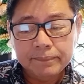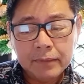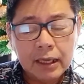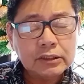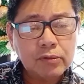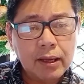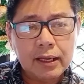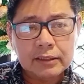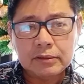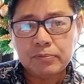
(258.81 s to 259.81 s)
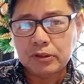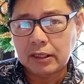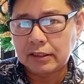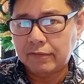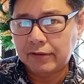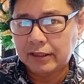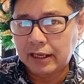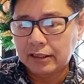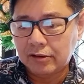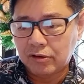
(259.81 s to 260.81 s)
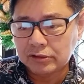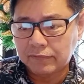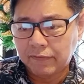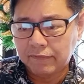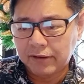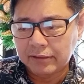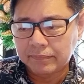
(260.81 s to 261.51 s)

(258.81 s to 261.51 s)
as well as the productivity in the course of event,